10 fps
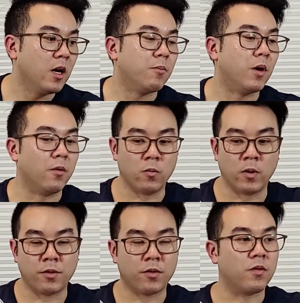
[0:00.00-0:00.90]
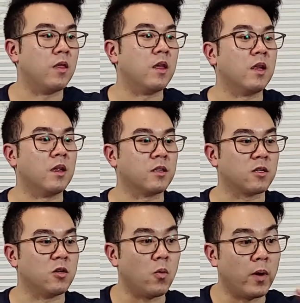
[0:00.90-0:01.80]
But with the
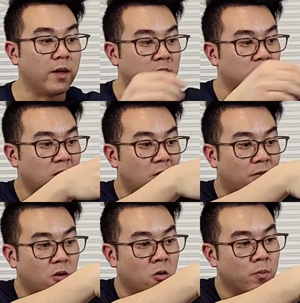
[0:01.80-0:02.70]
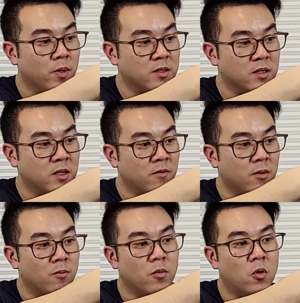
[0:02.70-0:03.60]
Snow White itself, it opens
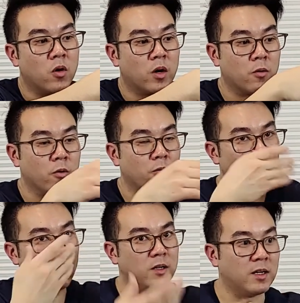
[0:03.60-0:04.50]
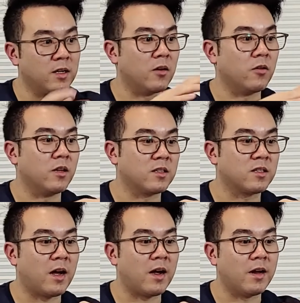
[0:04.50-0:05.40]
even more with more detail
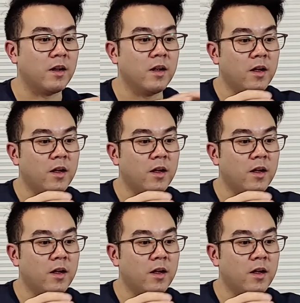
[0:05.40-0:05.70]
inside,